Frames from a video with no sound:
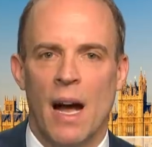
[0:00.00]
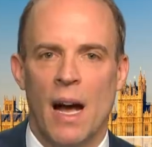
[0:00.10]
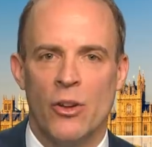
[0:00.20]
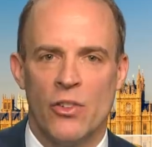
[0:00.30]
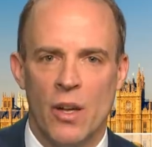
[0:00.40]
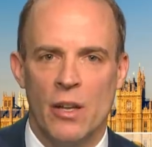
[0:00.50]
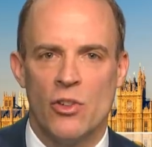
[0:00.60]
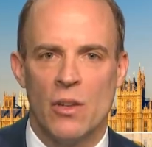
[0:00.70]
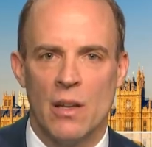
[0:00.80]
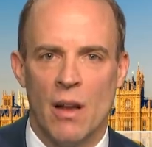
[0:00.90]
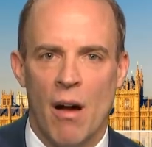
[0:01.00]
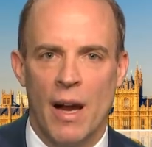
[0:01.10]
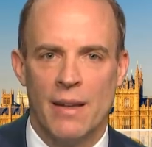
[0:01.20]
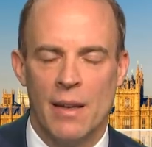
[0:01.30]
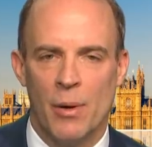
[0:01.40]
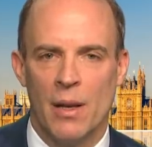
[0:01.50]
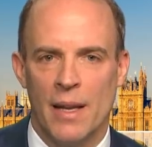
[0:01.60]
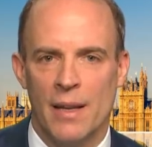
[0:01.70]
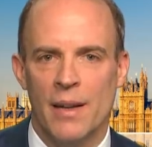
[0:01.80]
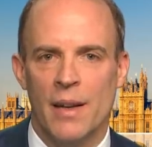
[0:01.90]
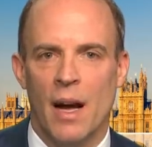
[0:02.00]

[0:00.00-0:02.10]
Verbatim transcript: Uh, you certainly shouldn't lie deliberately,